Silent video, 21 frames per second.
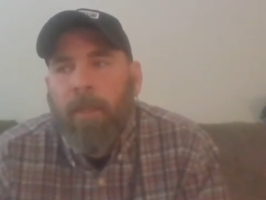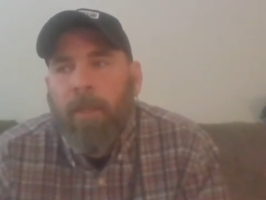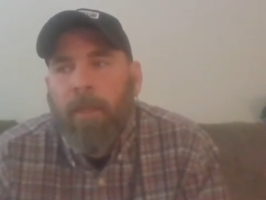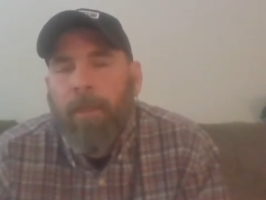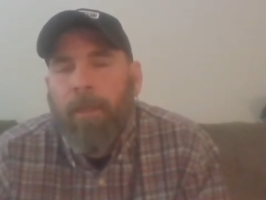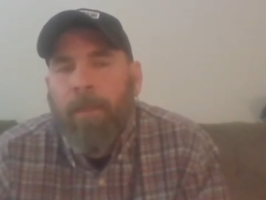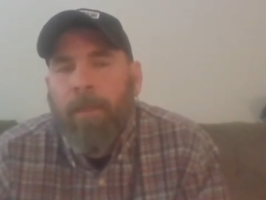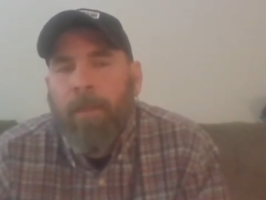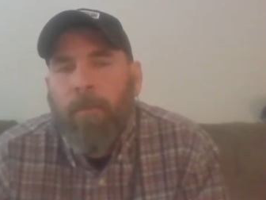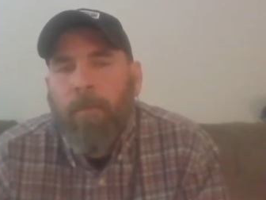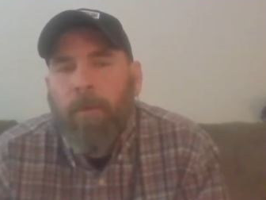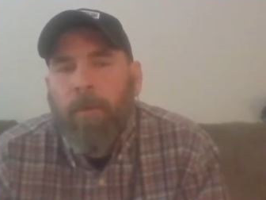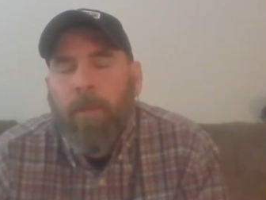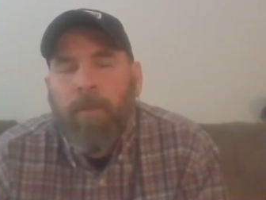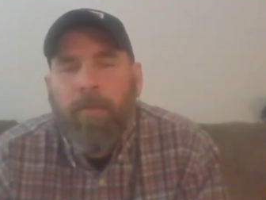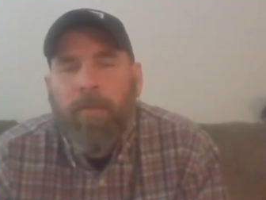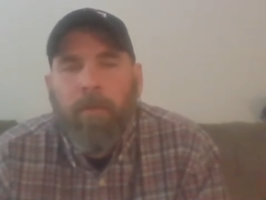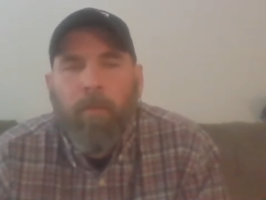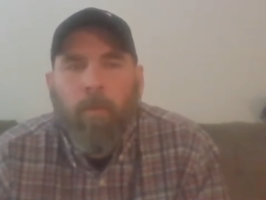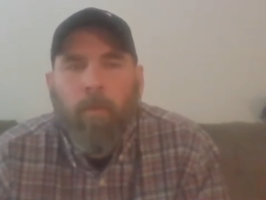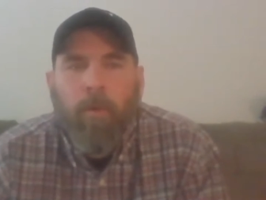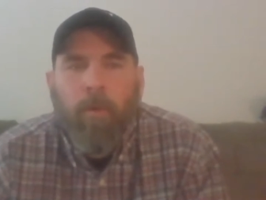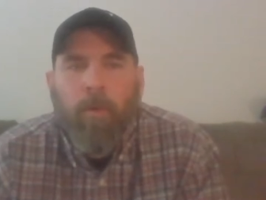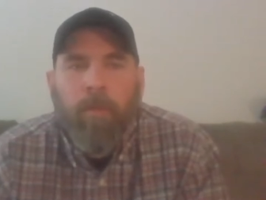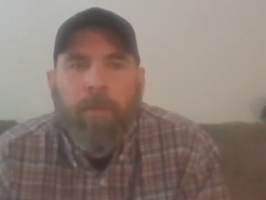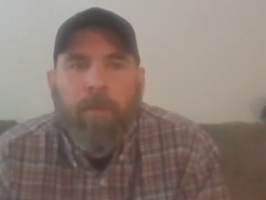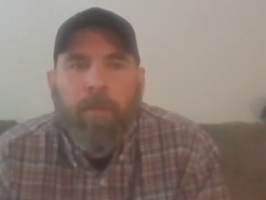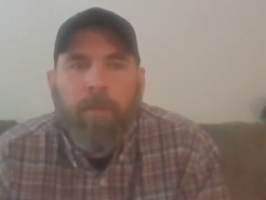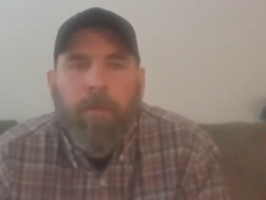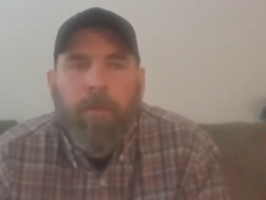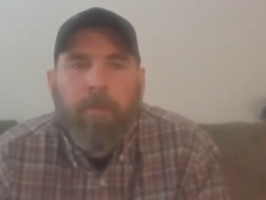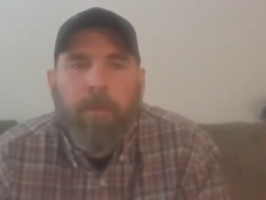any one of them
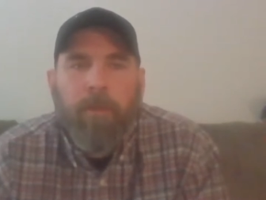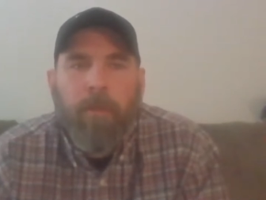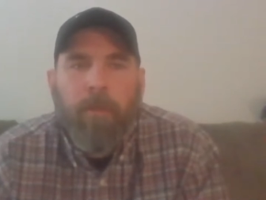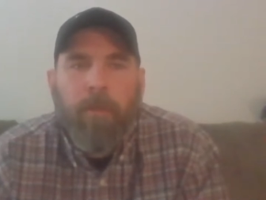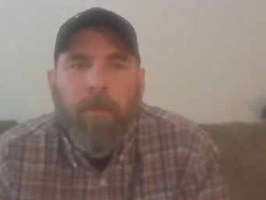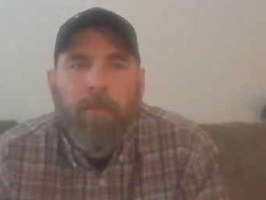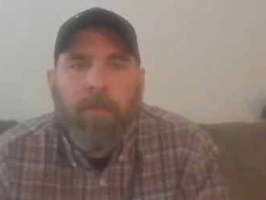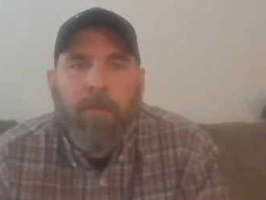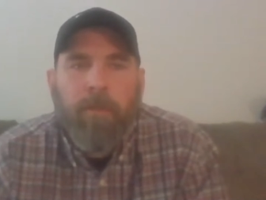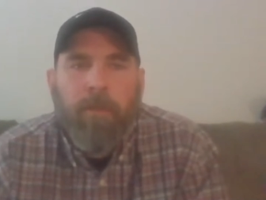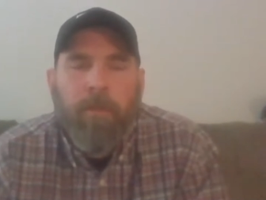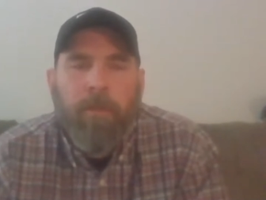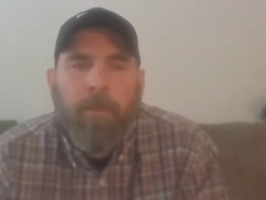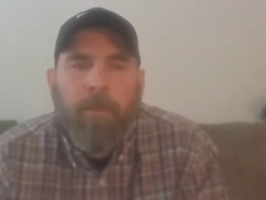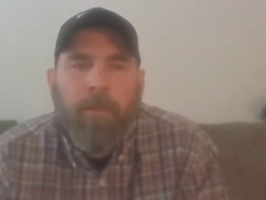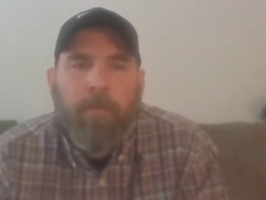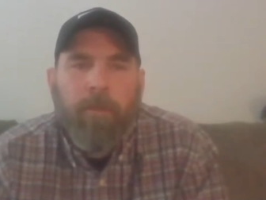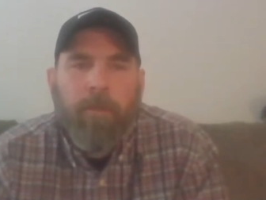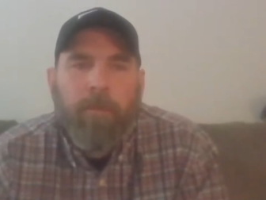worth their salt is going to know